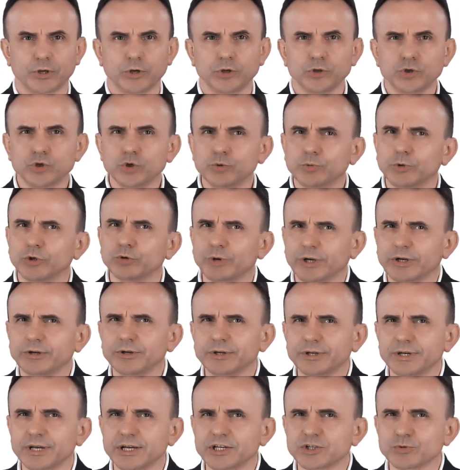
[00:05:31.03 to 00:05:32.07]
You will
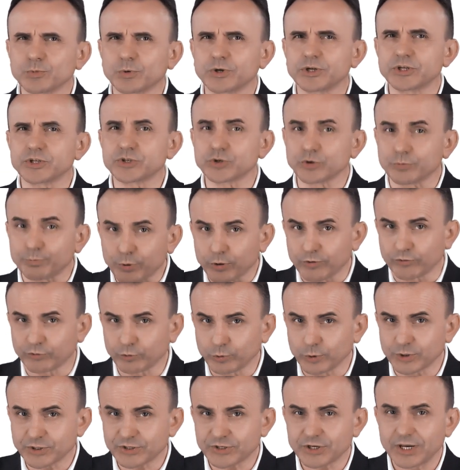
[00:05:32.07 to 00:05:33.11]
recognize what is
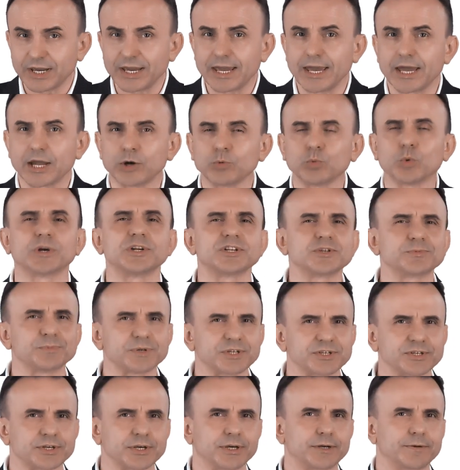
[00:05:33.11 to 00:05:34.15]
superfluous and what is
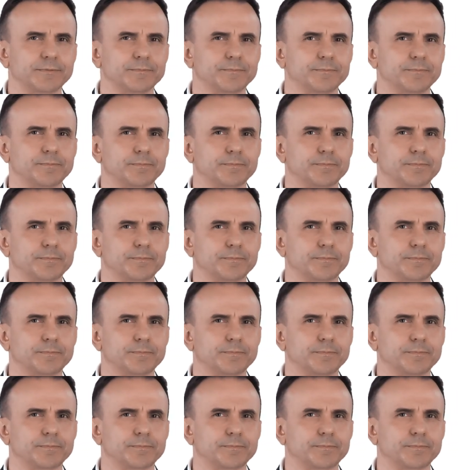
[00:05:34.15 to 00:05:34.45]
missing.